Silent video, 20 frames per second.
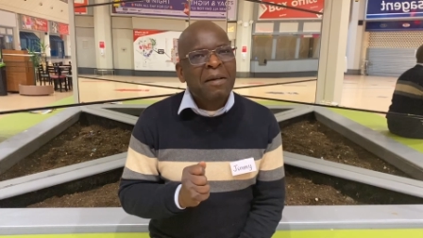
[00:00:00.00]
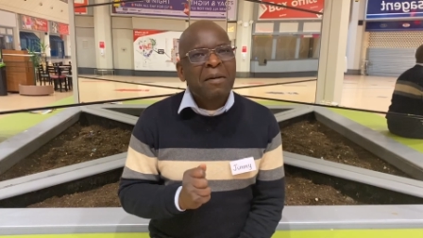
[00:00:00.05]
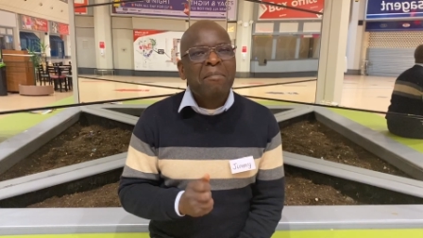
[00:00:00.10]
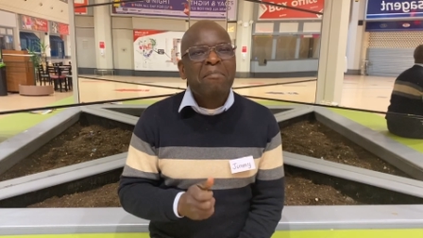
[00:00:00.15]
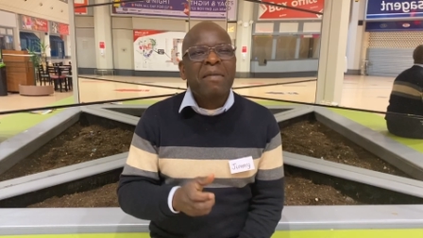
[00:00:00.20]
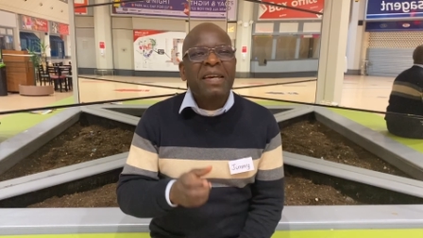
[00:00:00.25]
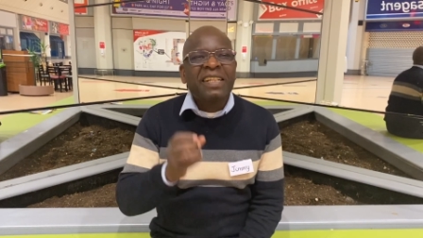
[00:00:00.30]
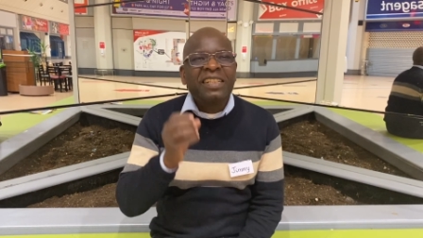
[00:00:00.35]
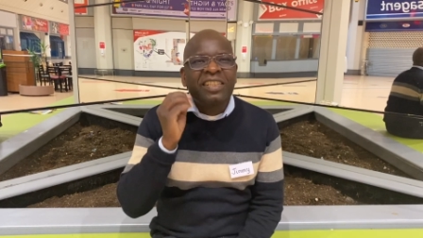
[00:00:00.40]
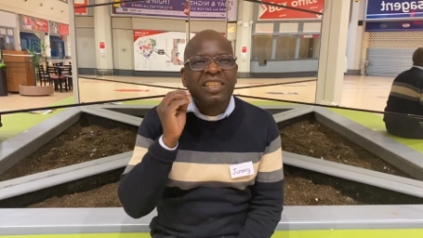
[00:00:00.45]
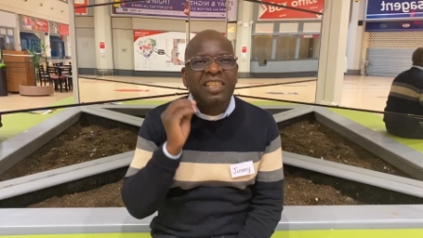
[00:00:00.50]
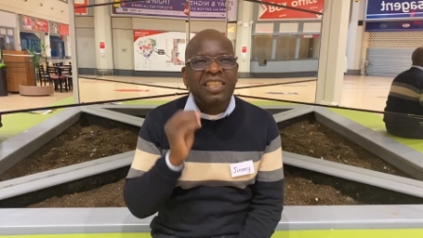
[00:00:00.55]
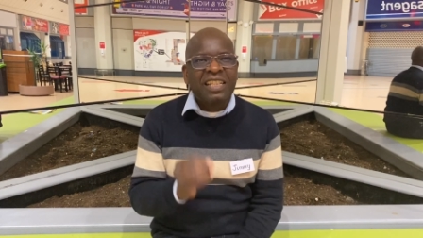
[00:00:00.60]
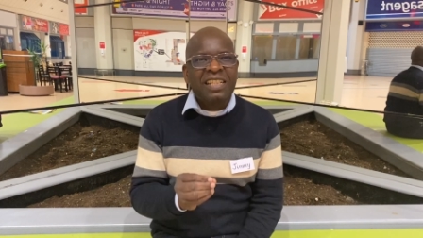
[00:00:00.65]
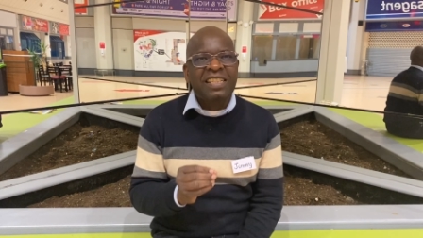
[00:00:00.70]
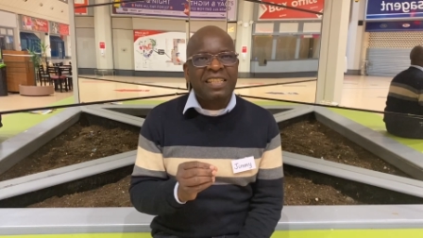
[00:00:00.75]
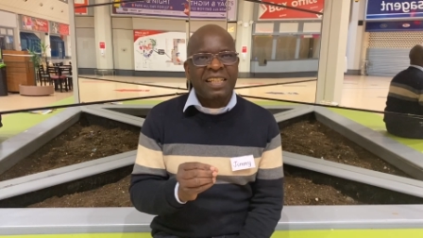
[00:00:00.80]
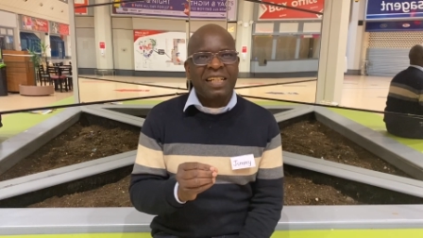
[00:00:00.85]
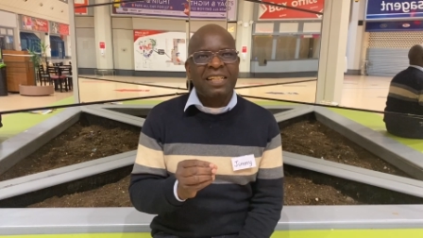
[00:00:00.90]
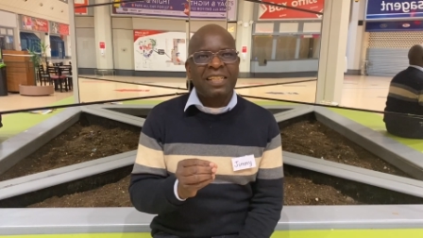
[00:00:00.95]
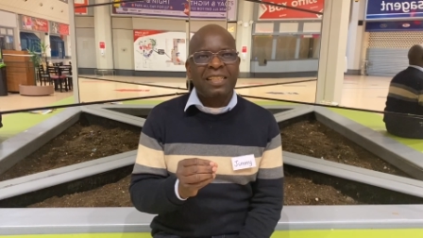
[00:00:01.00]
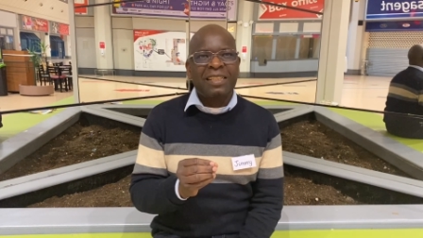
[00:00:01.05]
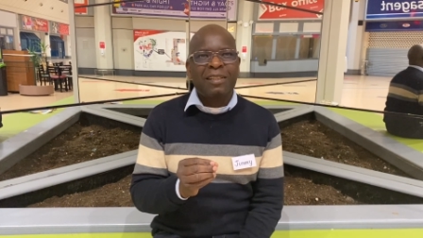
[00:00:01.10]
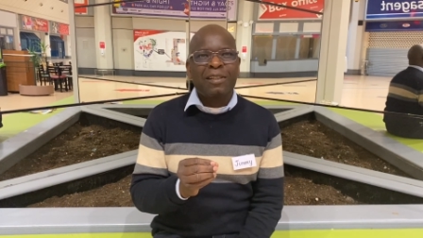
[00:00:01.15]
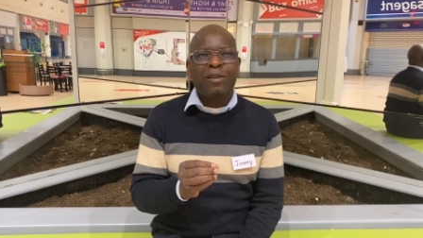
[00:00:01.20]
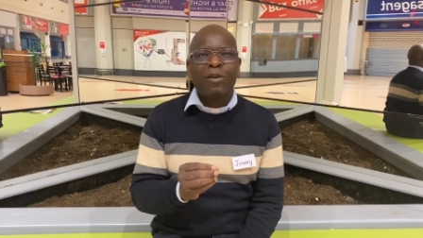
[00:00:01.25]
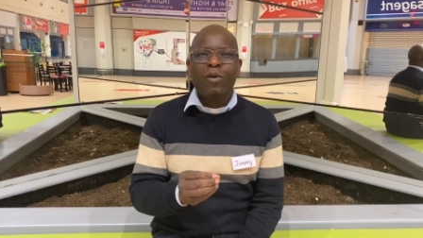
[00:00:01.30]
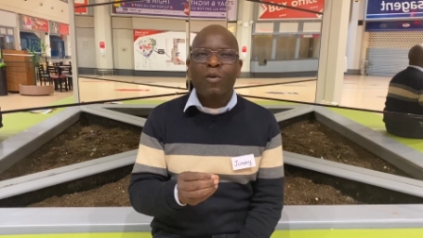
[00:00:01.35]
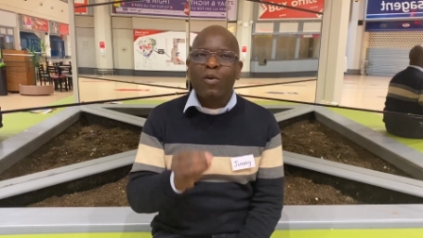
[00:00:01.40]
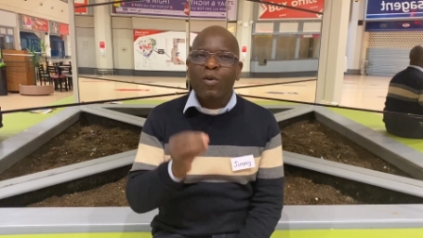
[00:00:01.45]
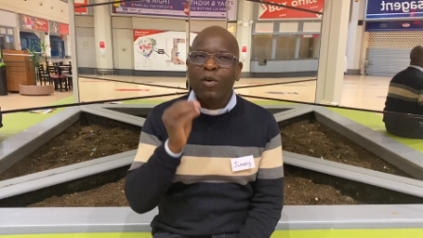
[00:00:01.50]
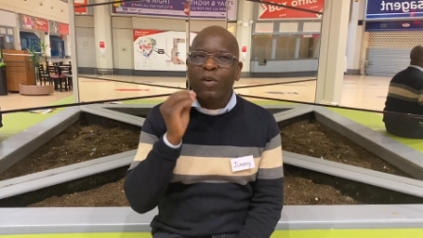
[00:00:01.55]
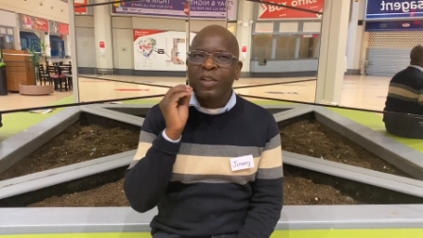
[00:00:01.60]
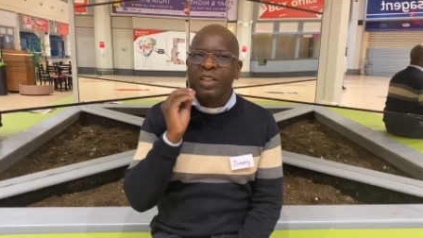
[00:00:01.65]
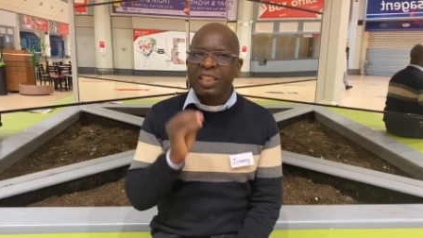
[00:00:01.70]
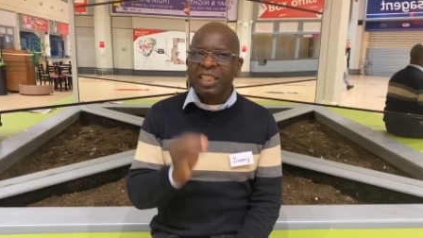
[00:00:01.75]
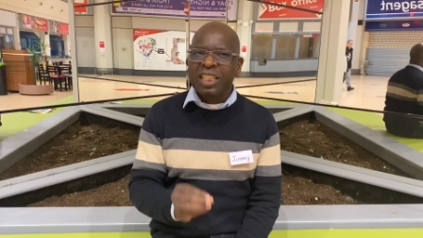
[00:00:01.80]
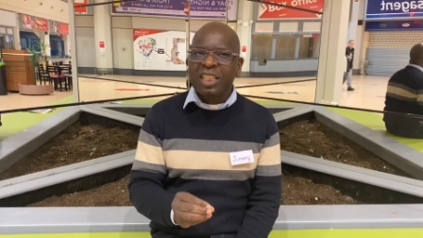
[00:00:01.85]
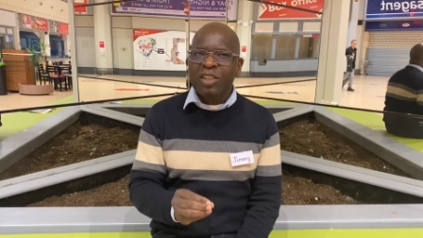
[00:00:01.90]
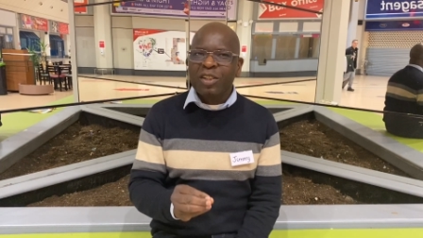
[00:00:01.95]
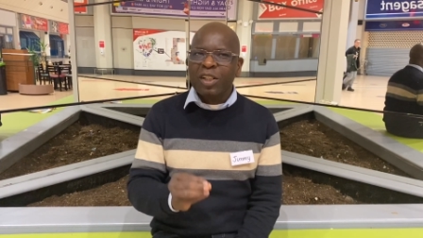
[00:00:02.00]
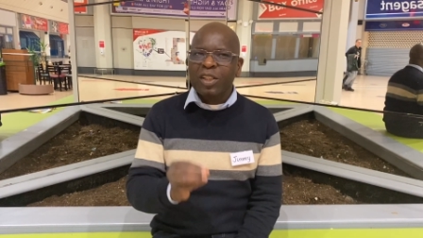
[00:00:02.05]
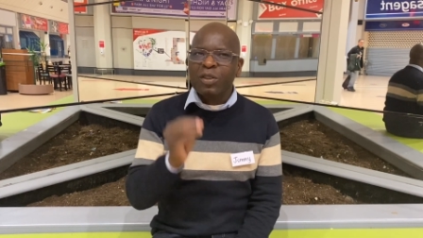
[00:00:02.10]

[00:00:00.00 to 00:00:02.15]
May Jesus, who continue